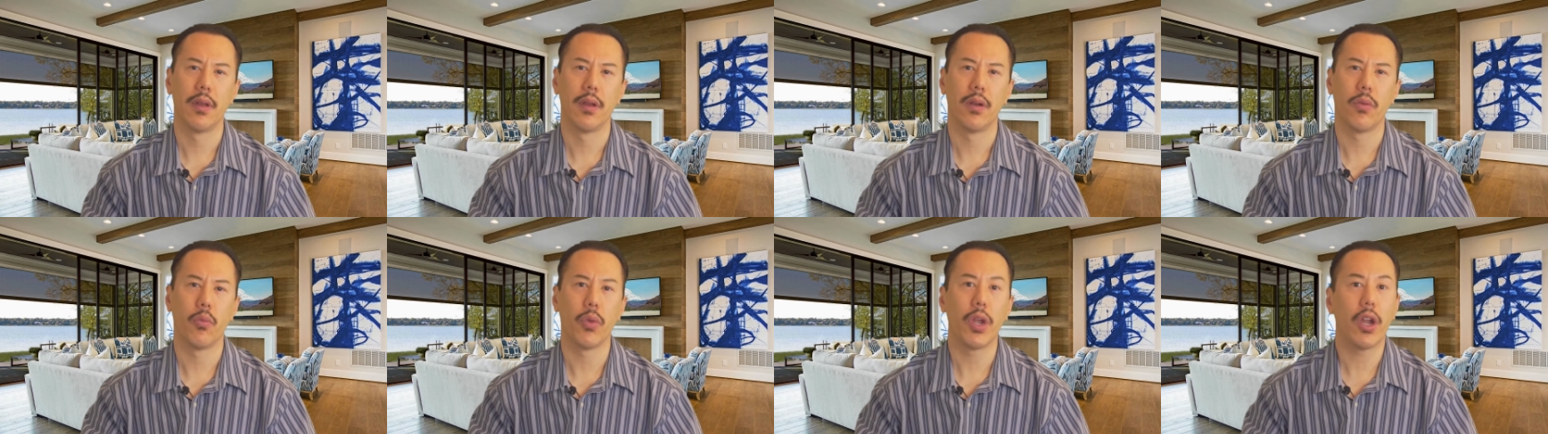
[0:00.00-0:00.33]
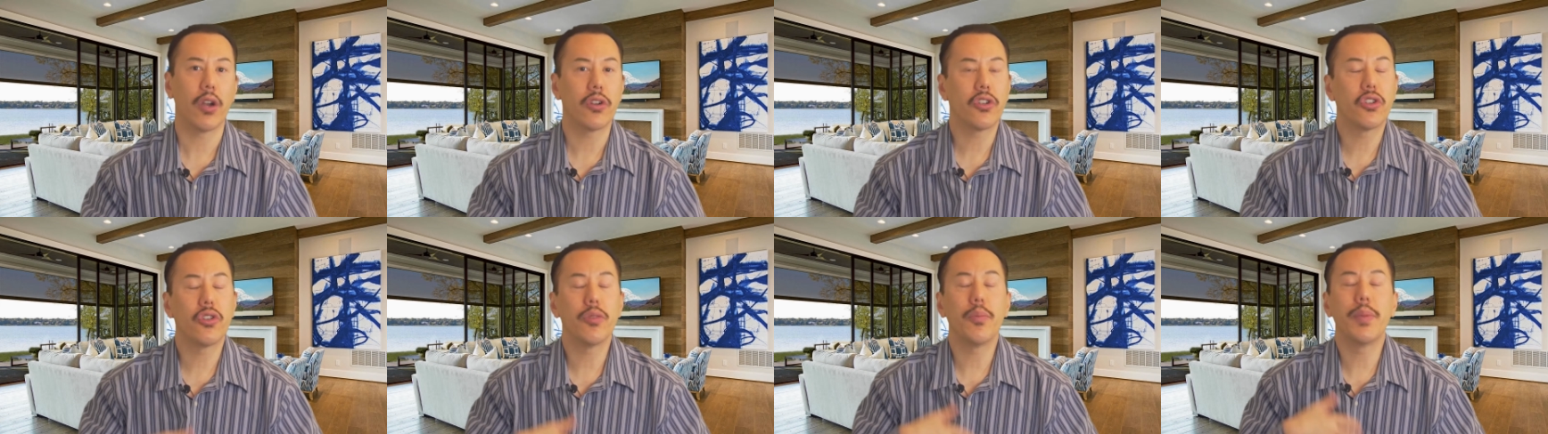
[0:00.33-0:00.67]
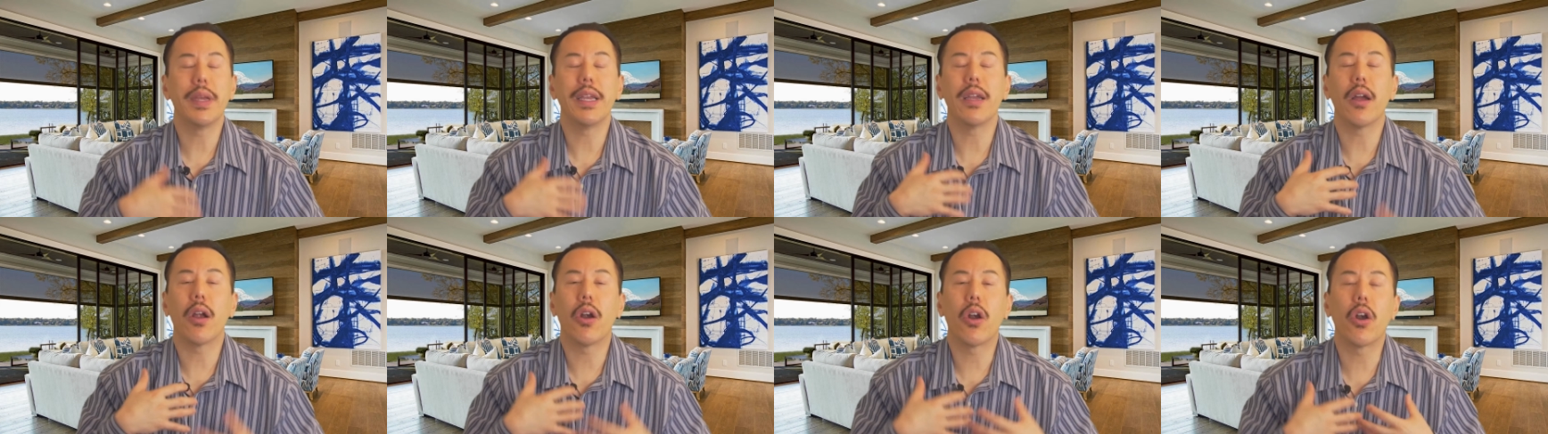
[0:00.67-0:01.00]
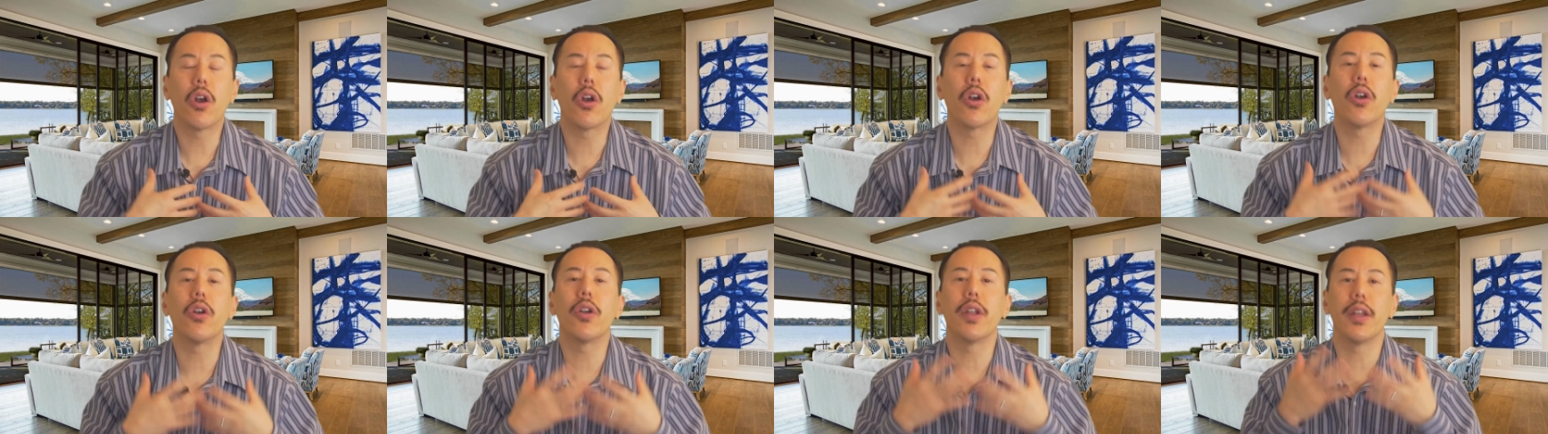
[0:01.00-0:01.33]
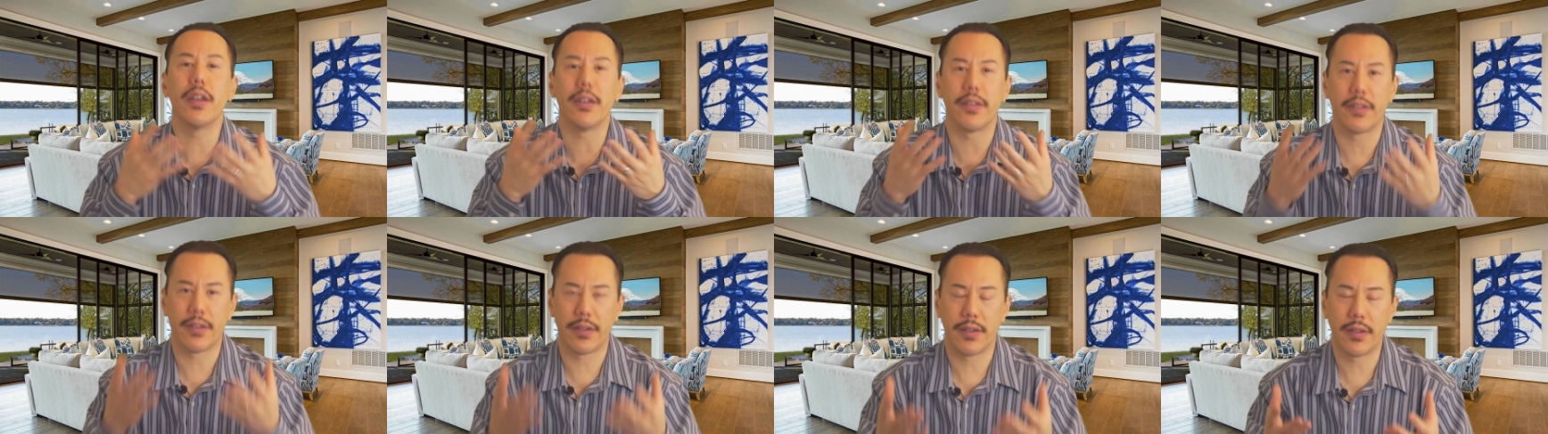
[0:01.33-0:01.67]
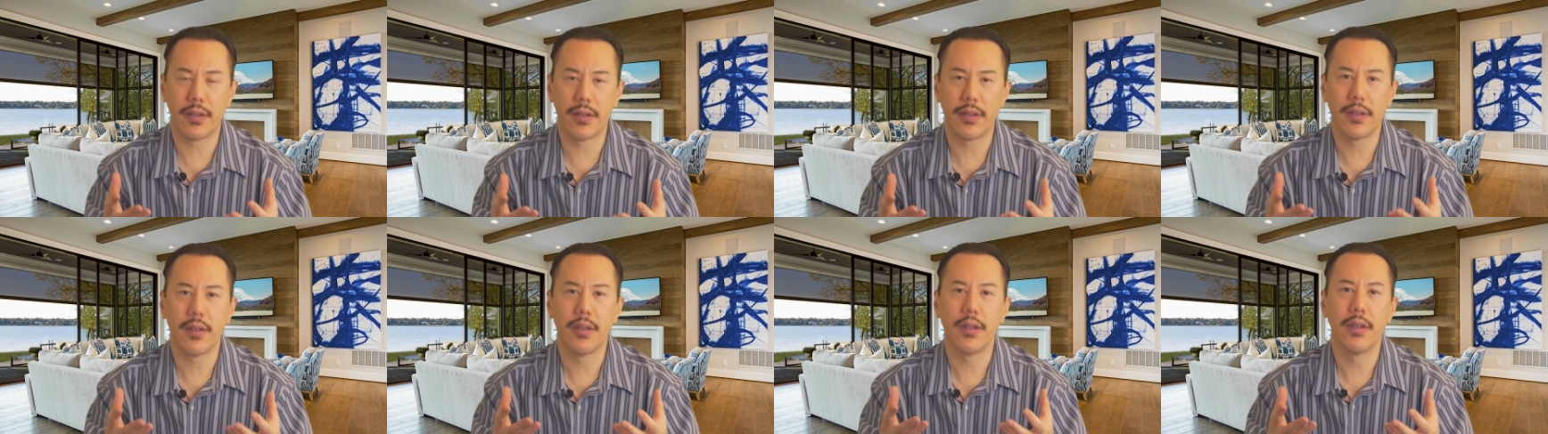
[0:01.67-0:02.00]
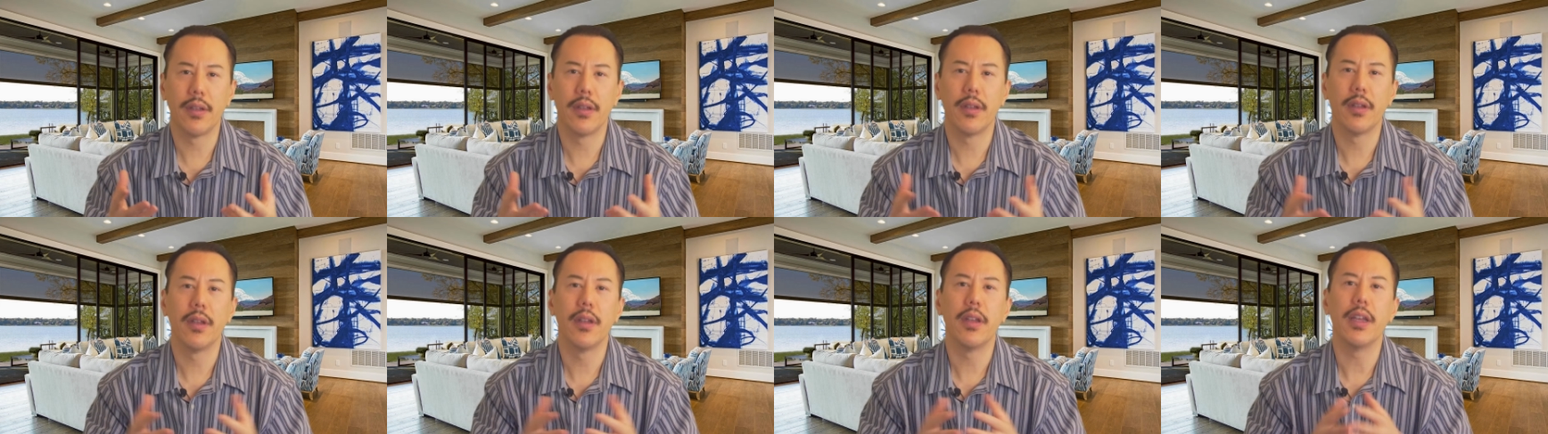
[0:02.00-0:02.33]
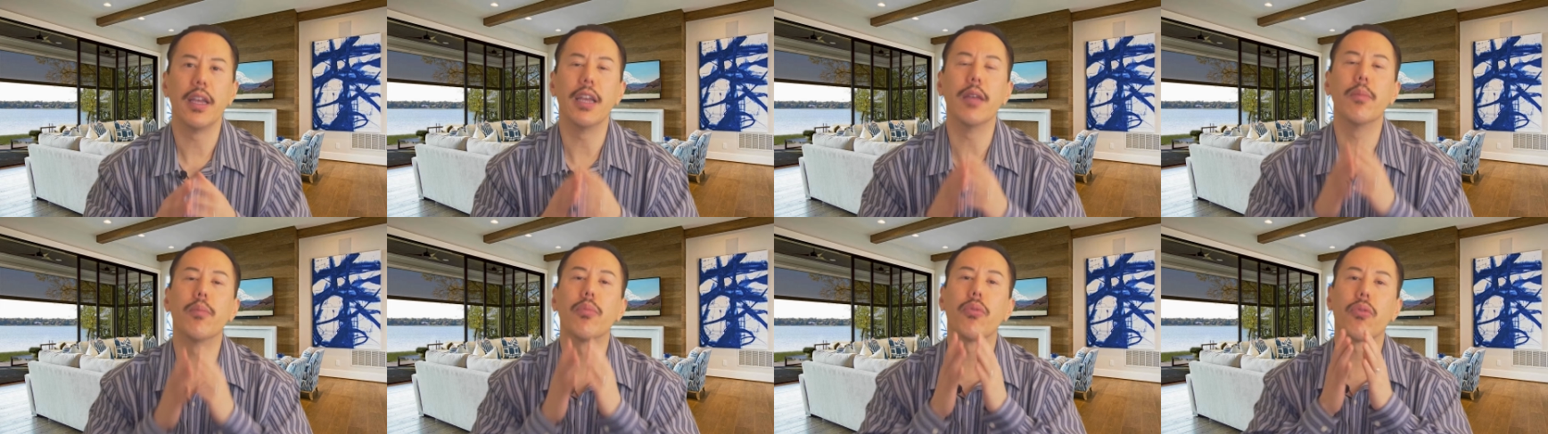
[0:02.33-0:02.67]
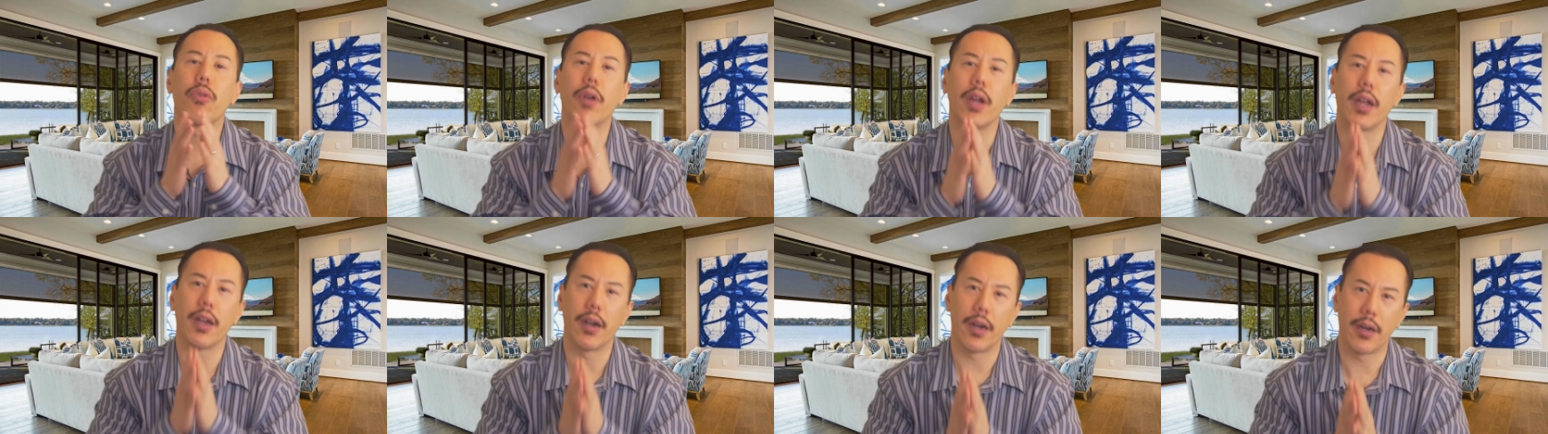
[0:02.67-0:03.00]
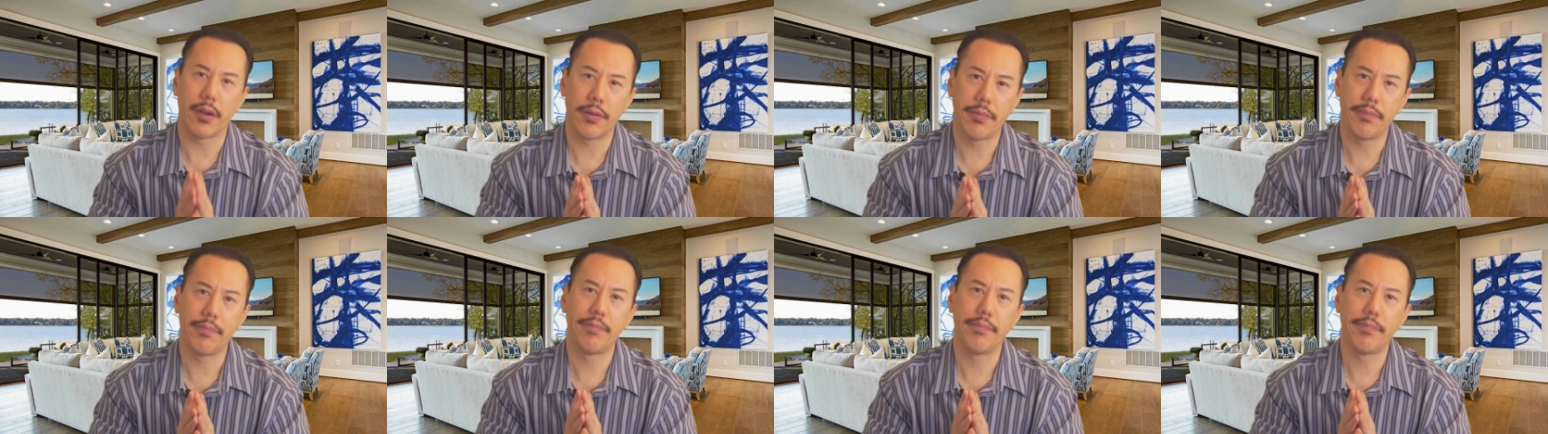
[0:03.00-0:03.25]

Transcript: we are to be earnest in prayer.